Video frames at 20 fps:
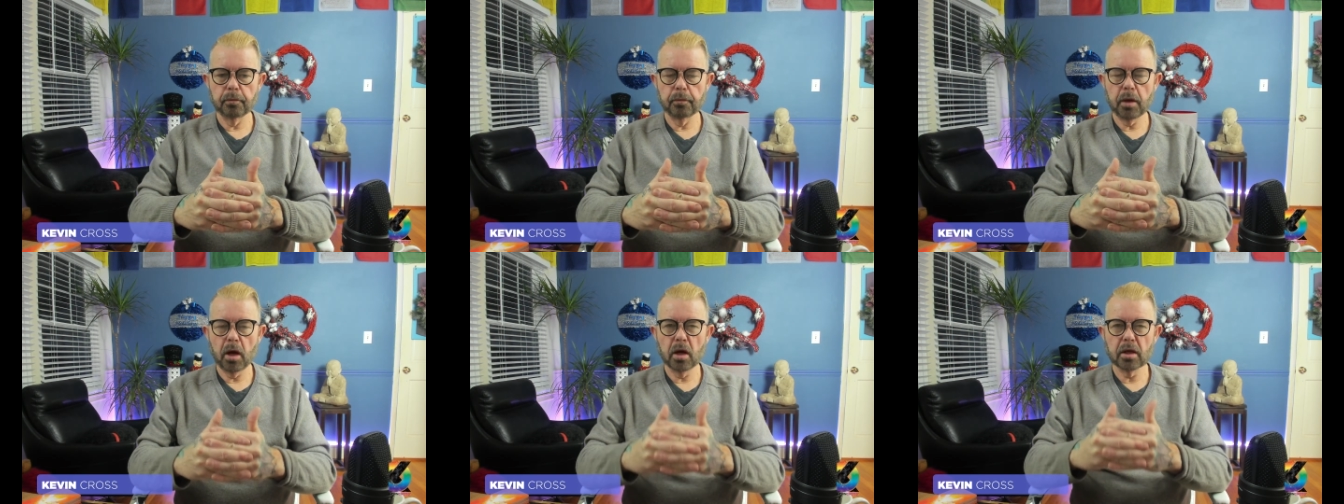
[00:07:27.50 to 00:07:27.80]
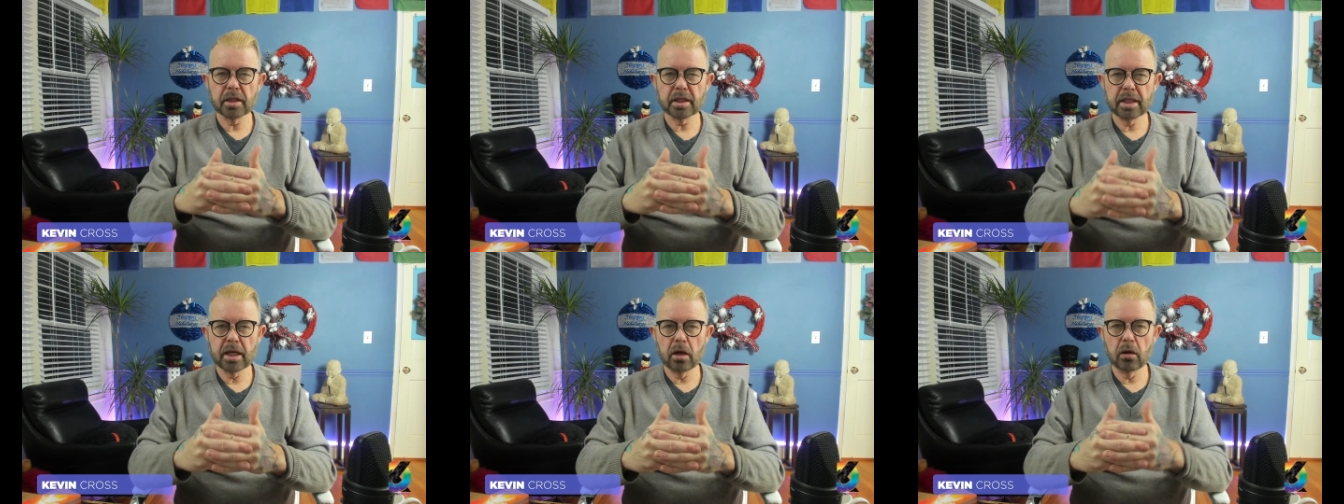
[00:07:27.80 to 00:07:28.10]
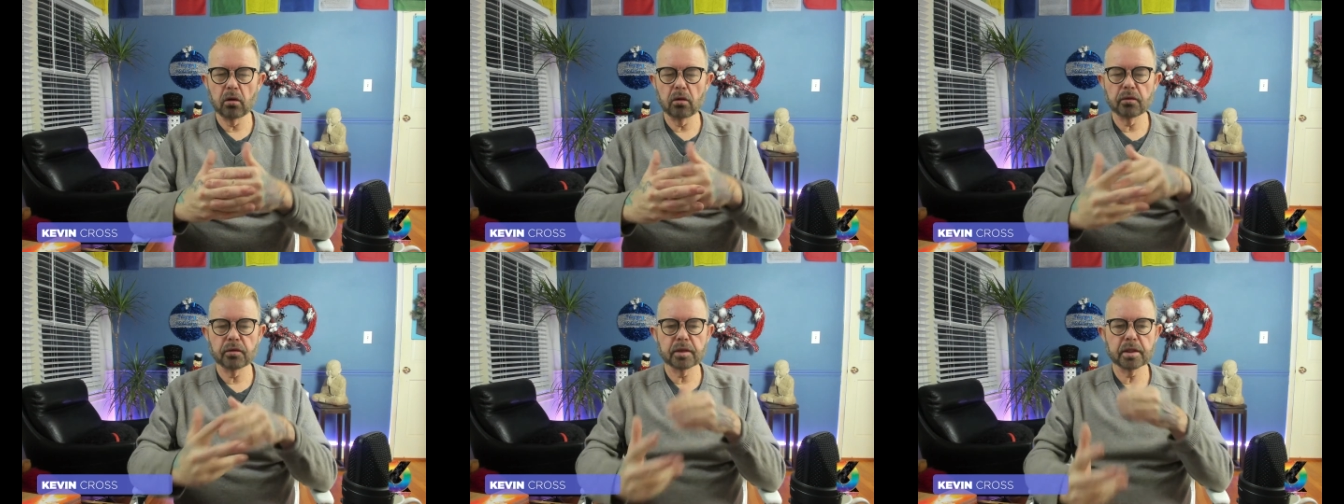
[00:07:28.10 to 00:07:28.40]

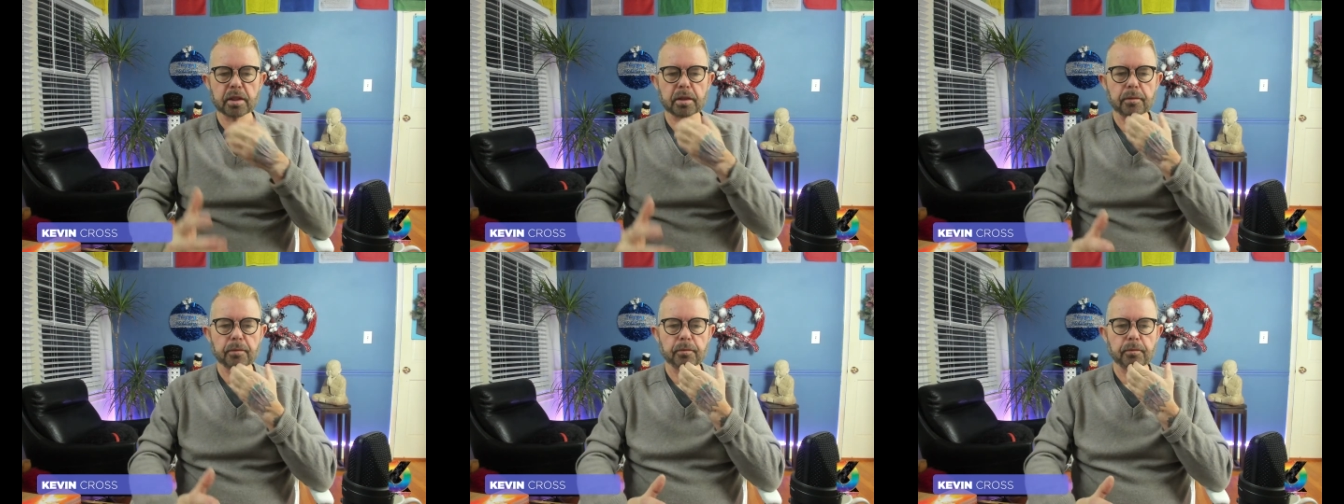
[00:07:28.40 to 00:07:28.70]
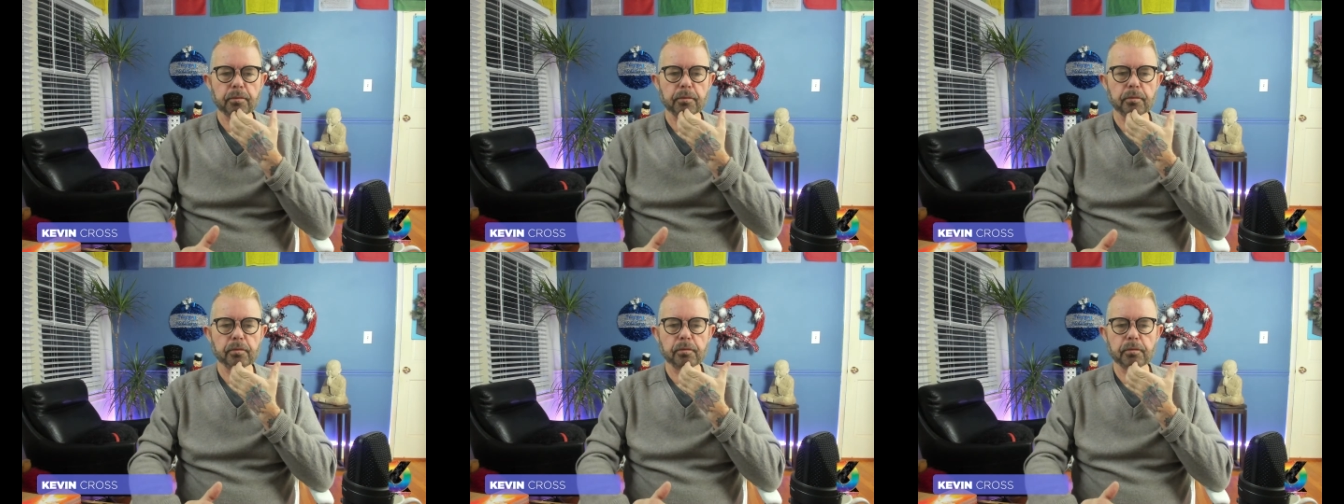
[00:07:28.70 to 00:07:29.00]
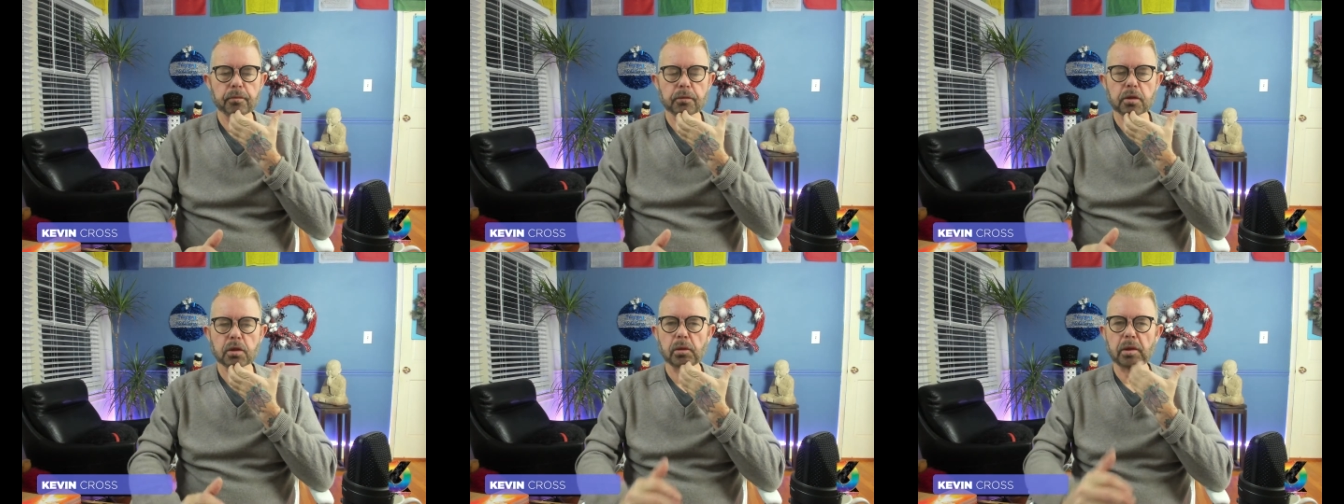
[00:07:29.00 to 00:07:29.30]
ourselves
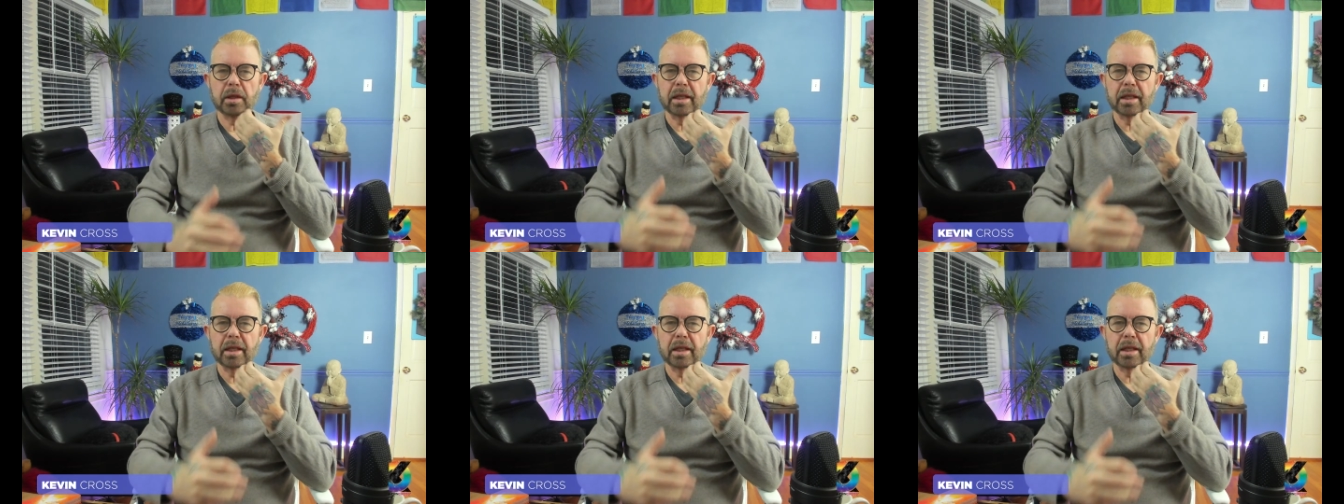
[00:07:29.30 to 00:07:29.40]
to